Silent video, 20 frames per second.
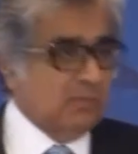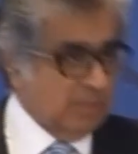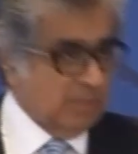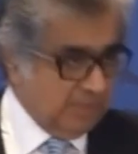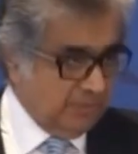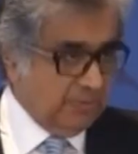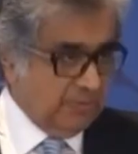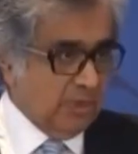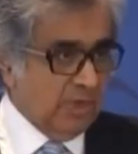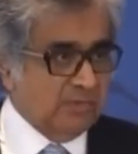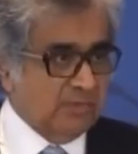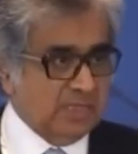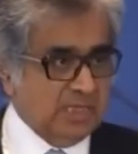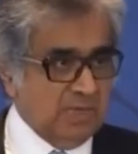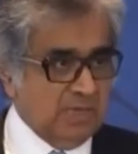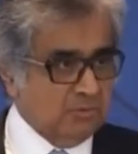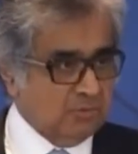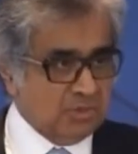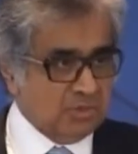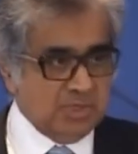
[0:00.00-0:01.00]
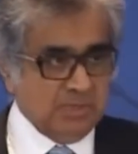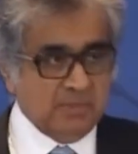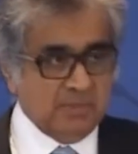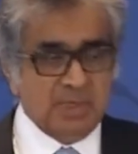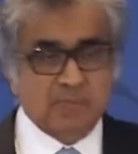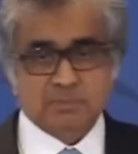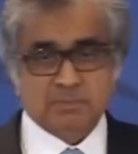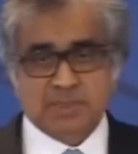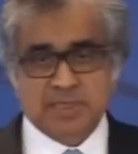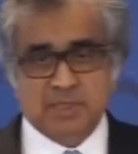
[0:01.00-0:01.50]
But if you have a downstream
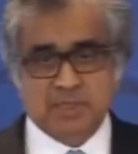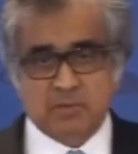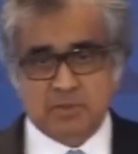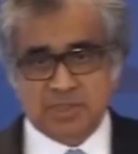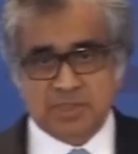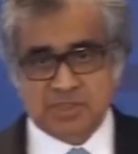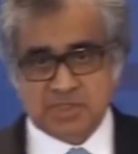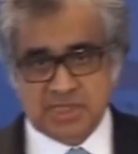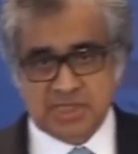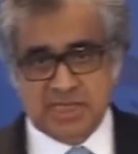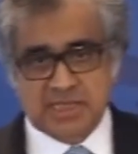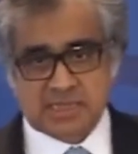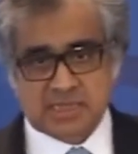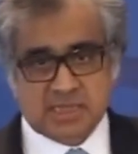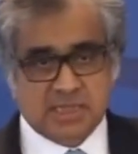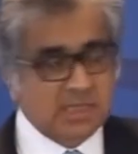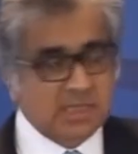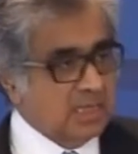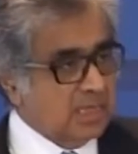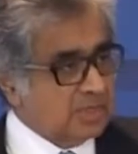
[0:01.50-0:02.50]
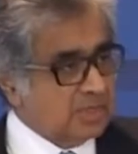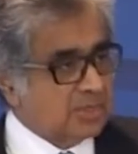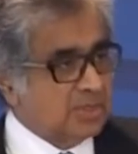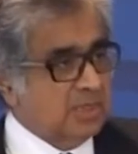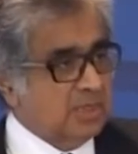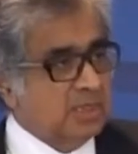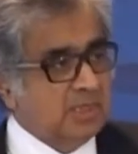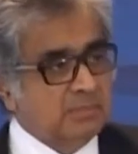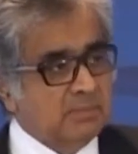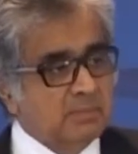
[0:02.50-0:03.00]
company owning shares in
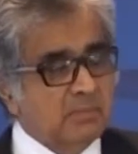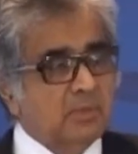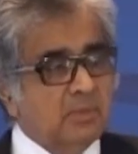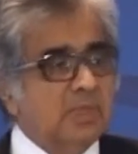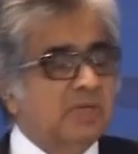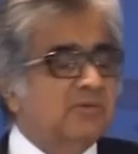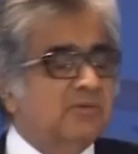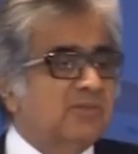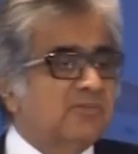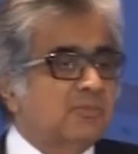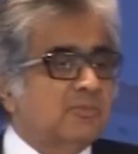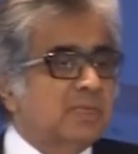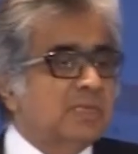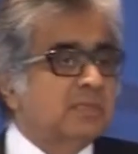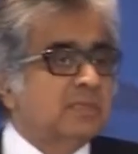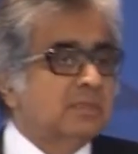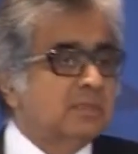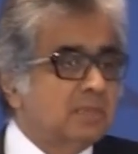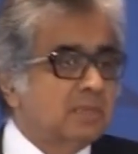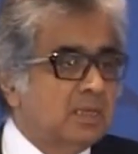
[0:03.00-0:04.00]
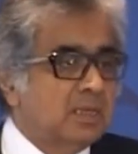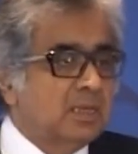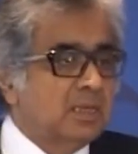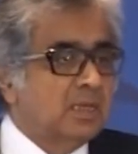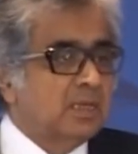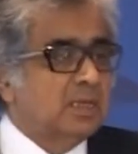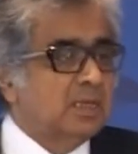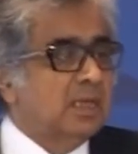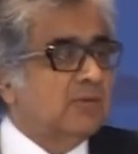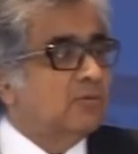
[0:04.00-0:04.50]
industrial investment,
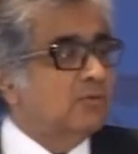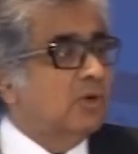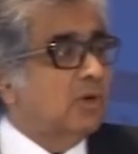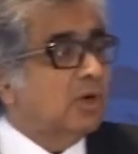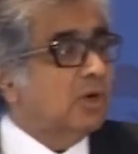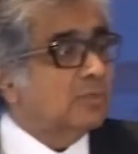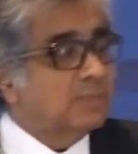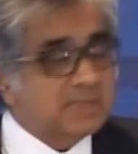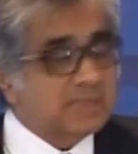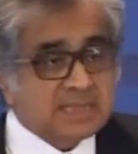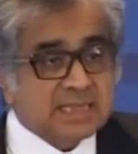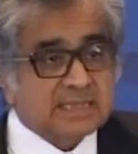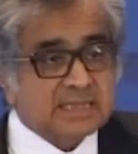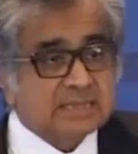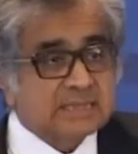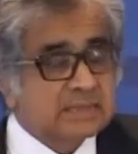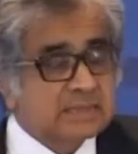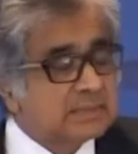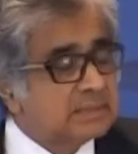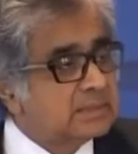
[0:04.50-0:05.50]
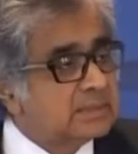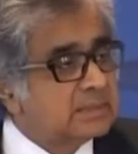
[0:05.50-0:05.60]
it will not be taxed.